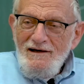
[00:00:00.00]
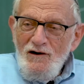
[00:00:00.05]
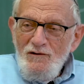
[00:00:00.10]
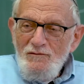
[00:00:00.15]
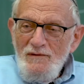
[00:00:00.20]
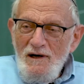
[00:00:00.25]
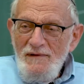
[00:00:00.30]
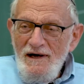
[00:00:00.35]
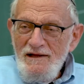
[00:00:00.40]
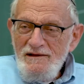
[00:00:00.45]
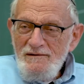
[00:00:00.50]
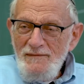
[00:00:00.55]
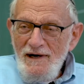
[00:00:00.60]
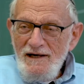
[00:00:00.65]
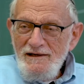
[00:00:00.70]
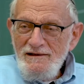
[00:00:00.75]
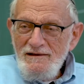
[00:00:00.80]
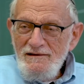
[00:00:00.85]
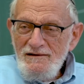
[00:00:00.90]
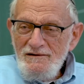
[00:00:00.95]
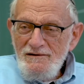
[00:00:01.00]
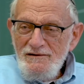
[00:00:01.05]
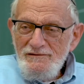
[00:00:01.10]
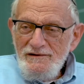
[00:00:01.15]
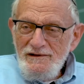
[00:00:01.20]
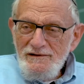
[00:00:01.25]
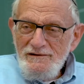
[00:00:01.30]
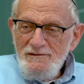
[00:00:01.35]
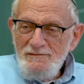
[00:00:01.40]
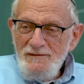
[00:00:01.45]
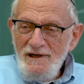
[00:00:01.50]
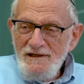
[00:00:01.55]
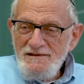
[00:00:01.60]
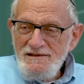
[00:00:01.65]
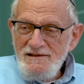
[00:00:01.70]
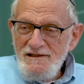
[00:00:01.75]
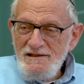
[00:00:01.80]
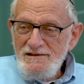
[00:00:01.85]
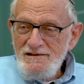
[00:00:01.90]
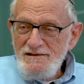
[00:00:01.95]
I owe my mathematical career to my
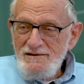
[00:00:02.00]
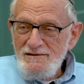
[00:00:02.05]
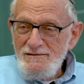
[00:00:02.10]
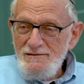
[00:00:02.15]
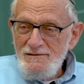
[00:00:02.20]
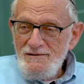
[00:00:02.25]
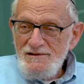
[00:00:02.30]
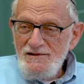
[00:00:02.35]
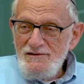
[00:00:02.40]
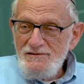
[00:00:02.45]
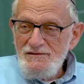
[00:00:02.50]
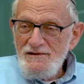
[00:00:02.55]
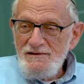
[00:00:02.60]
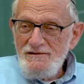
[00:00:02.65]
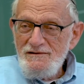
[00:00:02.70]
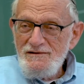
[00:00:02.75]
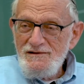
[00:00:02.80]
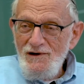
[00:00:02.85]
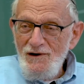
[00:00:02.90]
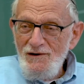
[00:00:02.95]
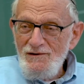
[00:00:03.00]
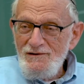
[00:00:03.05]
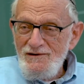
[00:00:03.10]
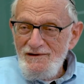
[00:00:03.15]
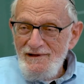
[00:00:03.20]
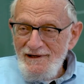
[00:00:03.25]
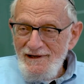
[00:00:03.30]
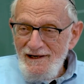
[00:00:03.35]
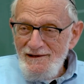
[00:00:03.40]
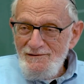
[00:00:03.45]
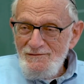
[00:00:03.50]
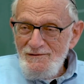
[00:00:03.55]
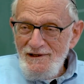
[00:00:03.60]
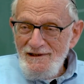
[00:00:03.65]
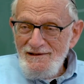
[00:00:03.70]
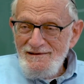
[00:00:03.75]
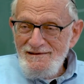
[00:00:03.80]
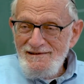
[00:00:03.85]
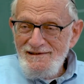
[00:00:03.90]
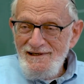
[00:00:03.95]
sister, who was 3 years older than I
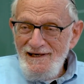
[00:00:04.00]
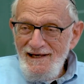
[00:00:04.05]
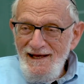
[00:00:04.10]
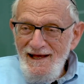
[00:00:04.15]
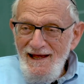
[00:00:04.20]
was.